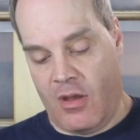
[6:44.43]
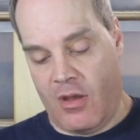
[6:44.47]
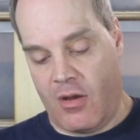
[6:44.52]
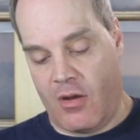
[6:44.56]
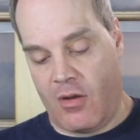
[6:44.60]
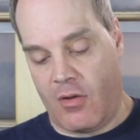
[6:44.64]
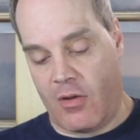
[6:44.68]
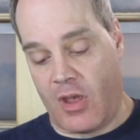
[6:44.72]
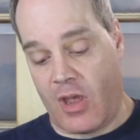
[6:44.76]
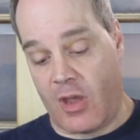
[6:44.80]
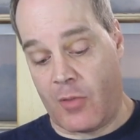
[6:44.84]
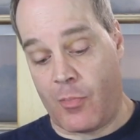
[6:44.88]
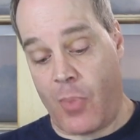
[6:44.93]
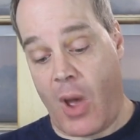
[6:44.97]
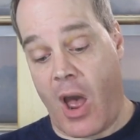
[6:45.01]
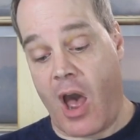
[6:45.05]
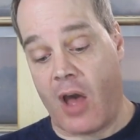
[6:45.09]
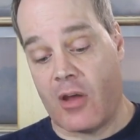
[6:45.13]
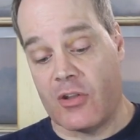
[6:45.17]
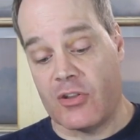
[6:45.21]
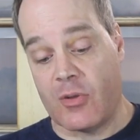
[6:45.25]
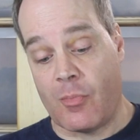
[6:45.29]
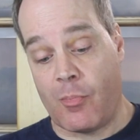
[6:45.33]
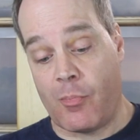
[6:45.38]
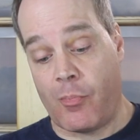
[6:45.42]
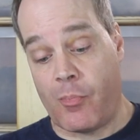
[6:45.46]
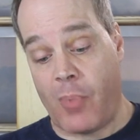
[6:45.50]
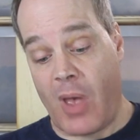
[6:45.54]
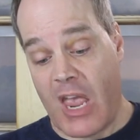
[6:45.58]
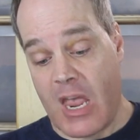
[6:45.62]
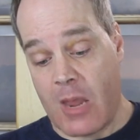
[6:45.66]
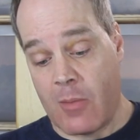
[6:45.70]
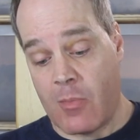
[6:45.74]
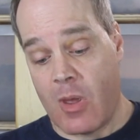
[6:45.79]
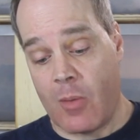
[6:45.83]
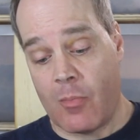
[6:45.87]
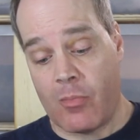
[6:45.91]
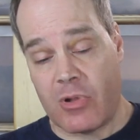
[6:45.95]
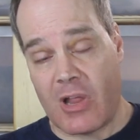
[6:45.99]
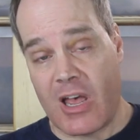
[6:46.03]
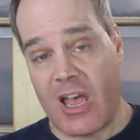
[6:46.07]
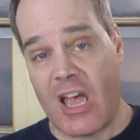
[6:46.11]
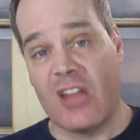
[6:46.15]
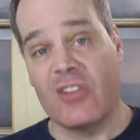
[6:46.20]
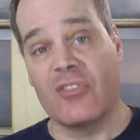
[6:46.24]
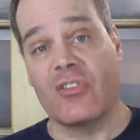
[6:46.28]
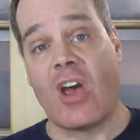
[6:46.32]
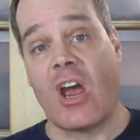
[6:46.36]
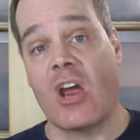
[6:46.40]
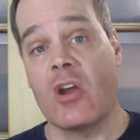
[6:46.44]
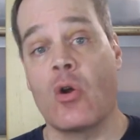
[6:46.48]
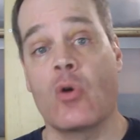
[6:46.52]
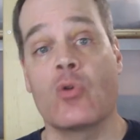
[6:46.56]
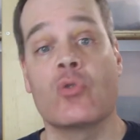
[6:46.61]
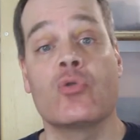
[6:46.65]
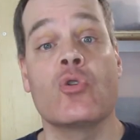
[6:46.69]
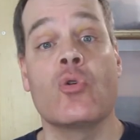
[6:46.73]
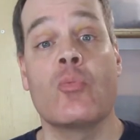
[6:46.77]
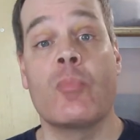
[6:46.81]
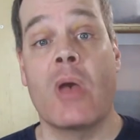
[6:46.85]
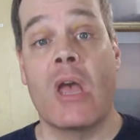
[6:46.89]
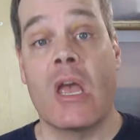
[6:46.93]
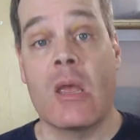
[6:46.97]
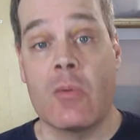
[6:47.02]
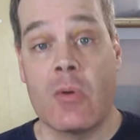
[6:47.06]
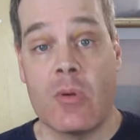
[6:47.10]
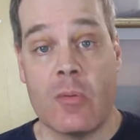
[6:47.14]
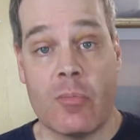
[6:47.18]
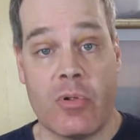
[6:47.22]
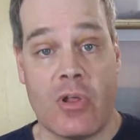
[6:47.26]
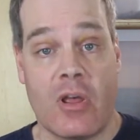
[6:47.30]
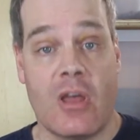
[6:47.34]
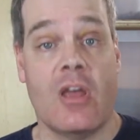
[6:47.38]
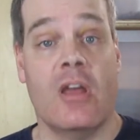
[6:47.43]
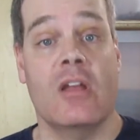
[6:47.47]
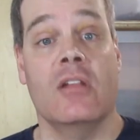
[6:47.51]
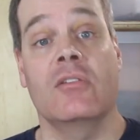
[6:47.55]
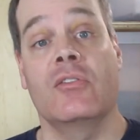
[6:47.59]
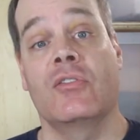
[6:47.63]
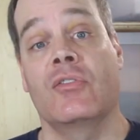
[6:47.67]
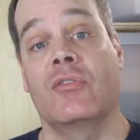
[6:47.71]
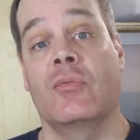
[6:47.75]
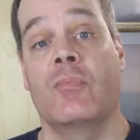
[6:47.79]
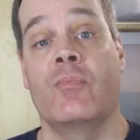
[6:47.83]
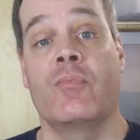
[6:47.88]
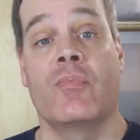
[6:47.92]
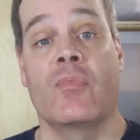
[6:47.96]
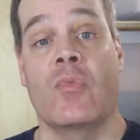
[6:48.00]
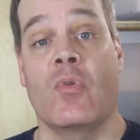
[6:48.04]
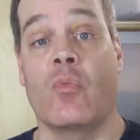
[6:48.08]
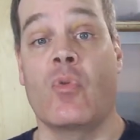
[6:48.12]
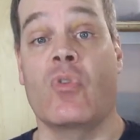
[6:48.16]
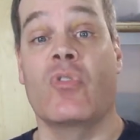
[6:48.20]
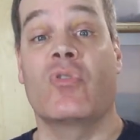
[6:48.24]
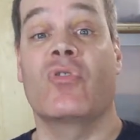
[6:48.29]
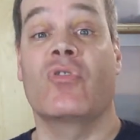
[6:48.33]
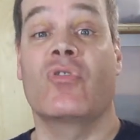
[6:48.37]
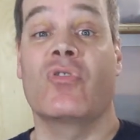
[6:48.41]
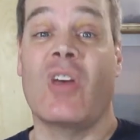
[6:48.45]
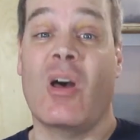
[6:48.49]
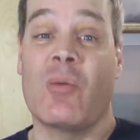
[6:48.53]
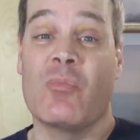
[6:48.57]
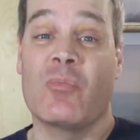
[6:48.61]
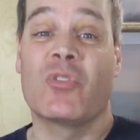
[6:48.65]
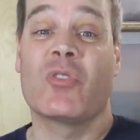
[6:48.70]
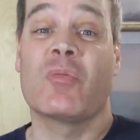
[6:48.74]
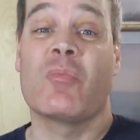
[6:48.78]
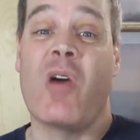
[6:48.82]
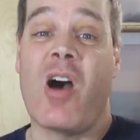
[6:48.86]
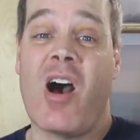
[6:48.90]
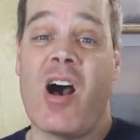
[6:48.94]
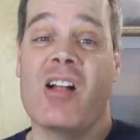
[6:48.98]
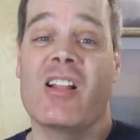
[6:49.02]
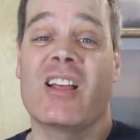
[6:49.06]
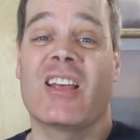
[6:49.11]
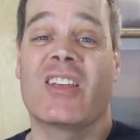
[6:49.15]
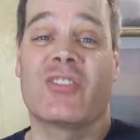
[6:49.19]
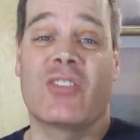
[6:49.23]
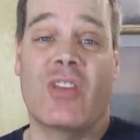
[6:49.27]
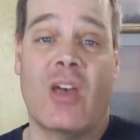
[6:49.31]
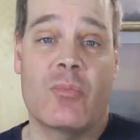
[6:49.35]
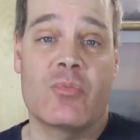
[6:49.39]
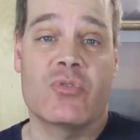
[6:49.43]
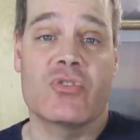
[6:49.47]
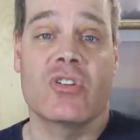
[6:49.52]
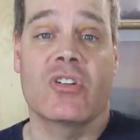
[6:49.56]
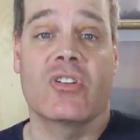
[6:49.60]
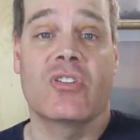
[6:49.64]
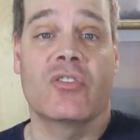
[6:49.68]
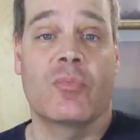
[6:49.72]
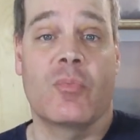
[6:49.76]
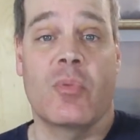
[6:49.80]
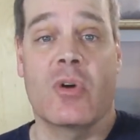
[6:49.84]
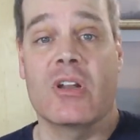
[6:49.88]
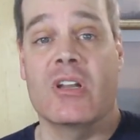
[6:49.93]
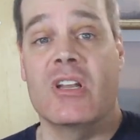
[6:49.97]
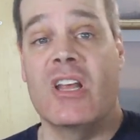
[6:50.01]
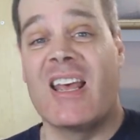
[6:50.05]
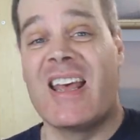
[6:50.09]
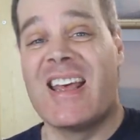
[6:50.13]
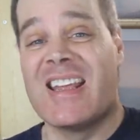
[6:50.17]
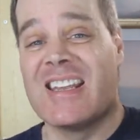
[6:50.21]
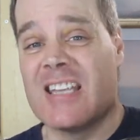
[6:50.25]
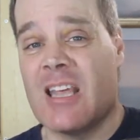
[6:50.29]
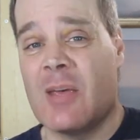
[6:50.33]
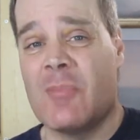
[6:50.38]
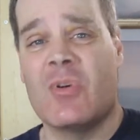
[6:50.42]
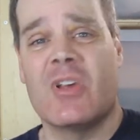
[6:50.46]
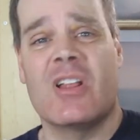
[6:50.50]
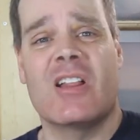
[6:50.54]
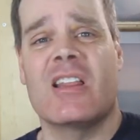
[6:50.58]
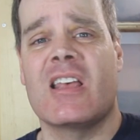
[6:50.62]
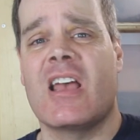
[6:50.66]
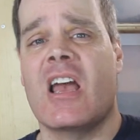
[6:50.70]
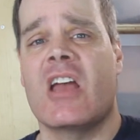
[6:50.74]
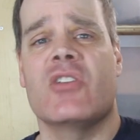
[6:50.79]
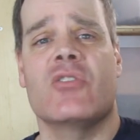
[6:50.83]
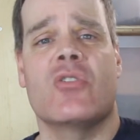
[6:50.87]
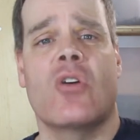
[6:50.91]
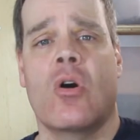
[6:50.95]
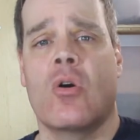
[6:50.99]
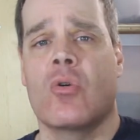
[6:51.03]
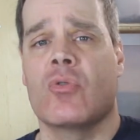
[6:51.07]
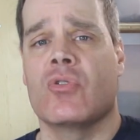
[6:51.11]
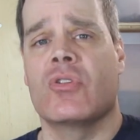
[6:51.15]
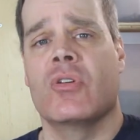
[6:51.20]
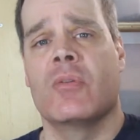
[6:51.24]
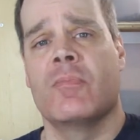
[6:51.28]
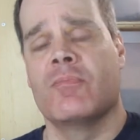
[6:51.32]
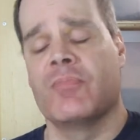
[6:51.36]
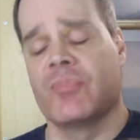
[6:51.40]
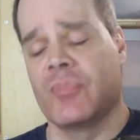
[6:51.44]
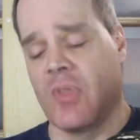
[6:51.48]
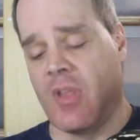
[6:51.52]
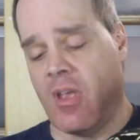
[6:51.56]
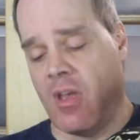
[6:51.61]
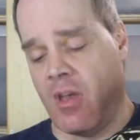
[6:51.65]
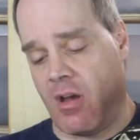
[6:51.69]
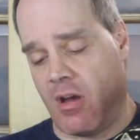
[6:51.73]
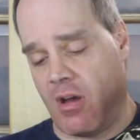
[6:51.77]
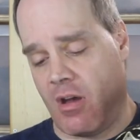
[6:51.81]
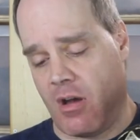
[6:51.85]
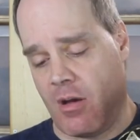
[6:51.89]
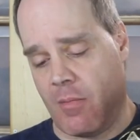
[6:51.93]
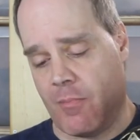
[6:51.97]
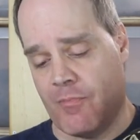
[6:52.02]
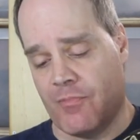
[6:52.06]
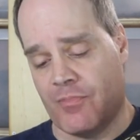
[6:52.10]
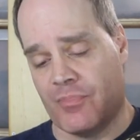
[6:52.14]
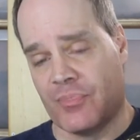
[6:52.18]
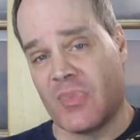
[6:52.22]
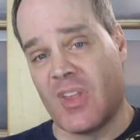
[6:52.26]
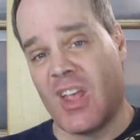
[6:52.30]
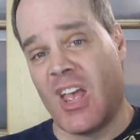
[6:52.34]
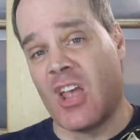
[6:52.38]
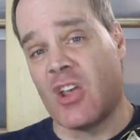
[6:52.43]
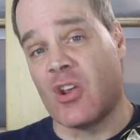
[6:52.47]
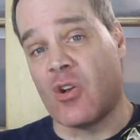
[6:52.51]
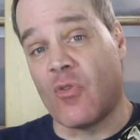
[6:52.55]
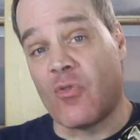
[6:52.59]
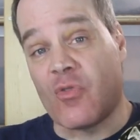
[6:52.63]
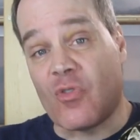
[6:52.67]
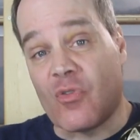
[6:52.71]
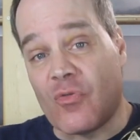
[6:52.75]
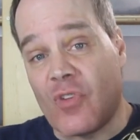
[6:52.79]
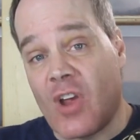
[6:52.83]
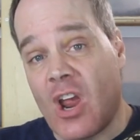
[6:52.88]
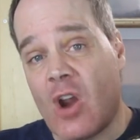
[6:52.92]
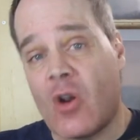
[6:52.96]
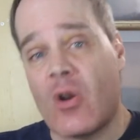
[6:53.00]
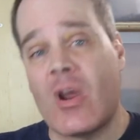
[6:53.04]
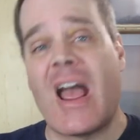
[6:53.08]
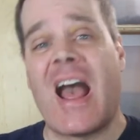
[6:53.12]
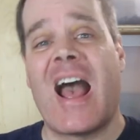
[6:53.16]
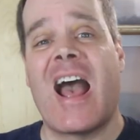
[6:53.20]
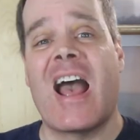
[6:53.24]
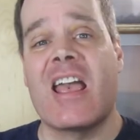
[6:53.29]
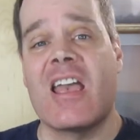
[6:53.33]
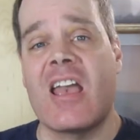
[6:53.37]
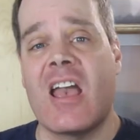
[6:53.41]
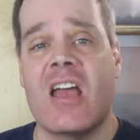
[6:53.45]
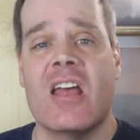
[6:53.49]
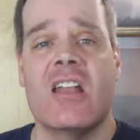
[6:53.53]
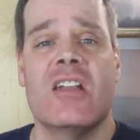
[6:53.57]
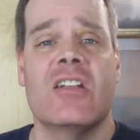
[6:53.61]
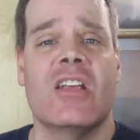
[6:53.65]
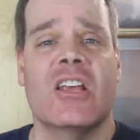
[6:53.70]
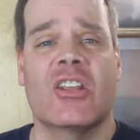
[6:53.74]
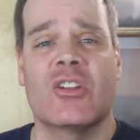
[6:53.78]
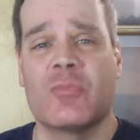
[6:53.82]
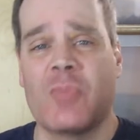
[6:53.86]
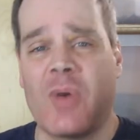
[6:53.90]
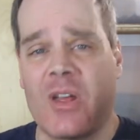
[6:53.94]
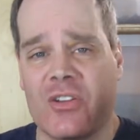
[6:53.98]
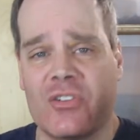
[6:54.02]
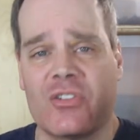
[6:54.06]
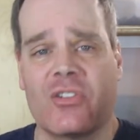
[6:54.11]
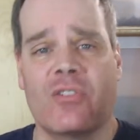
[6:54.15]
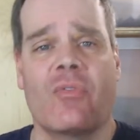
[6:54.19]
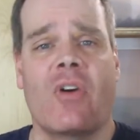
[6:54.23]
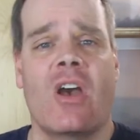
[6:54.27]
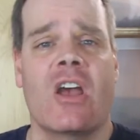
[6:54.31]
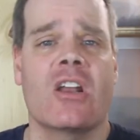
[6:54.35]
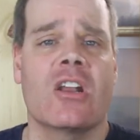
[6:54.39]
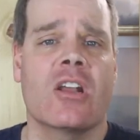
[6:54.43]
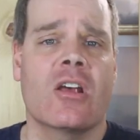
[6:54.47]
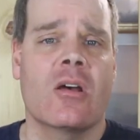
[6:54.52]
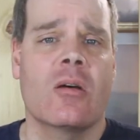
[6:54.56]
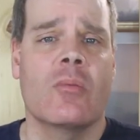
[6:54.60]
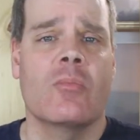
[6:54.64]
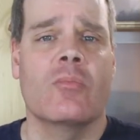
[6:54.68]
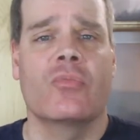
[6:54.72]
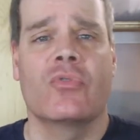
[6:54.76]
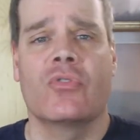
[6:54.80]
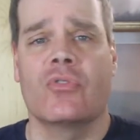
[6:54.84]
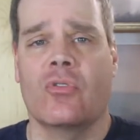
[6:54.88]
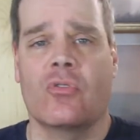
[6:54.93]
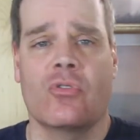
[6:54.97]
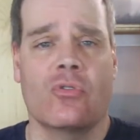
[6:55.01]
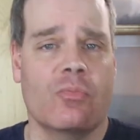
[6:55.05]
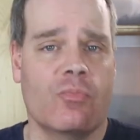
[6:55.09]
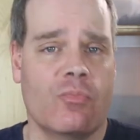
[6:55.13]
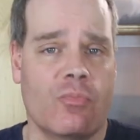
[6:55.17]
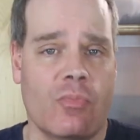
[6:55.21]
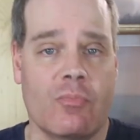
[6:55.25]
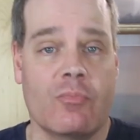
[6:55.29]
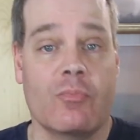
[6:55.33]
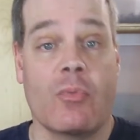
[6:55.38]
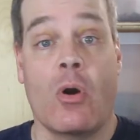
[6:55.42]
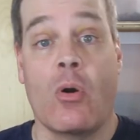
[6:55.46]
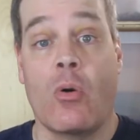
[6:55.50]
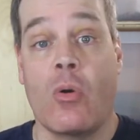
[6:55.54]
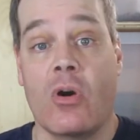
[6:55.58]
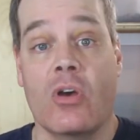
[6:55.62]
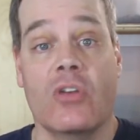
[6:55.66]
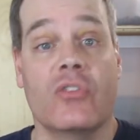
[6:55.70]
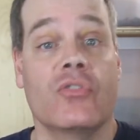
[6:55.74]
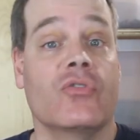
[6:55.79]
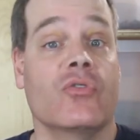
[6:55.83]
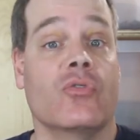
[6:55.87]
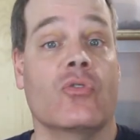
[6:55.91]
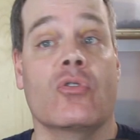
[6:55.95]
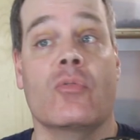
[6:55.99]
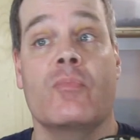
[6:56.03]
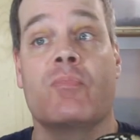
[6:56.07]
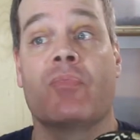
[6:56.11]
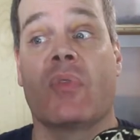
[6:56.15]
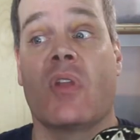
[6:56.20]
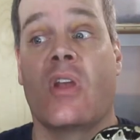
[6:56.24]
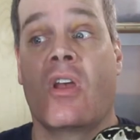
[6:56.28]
Okay, the payment plans. I don't do payment plans, with some small exceptions, but typically I don't. You know, for very high-end, expensive items or boas, or,